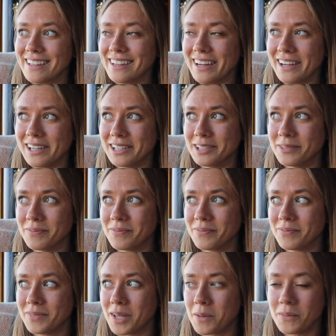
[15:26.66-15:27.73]
I
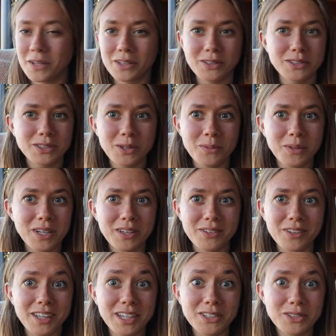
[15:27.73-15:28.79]
mean, there's so many
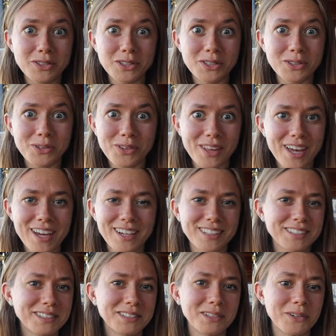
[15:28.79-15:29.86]
other things you could do with
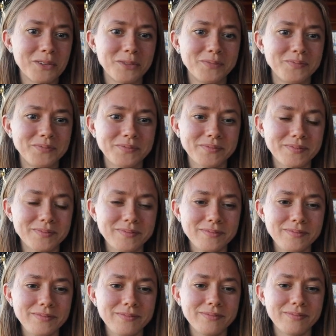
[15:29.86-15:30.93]
eggs. So
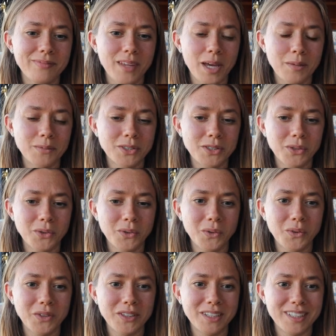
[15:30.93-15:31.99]
I'm
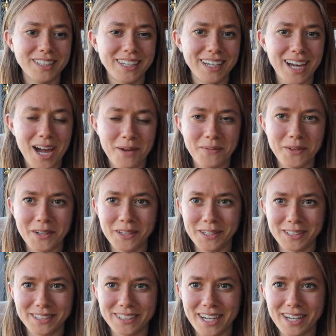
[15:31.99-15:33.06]
so happy and
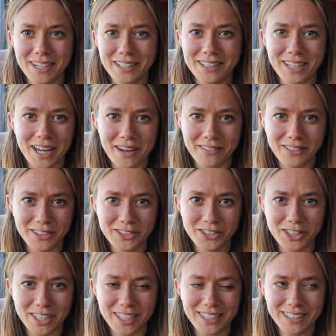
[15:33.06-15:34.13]
excited to have these
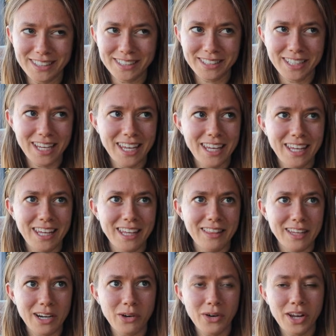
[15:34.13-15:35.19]
chickens.
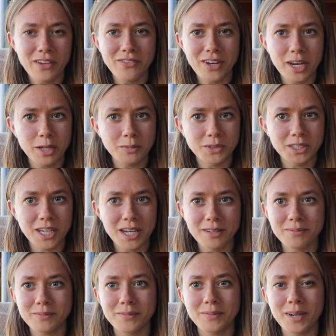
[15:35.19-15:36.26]
They don't have names
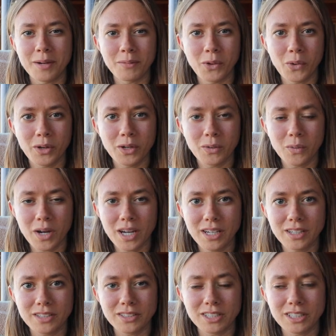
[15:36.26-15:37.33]
yet. I'm going to
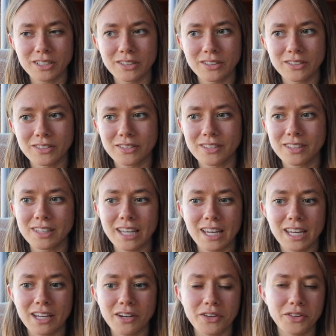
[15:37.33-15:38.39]
wait until they
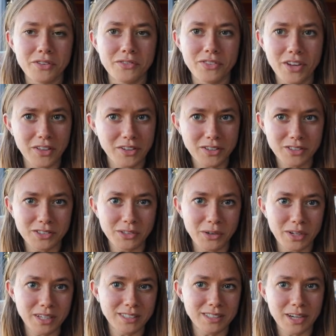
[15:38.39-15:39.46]
get all their feathers so
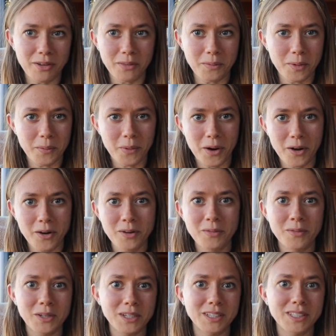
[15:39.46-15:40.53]
I can tell them
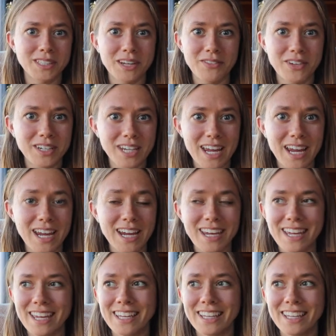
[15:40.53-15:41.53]
apart, because every day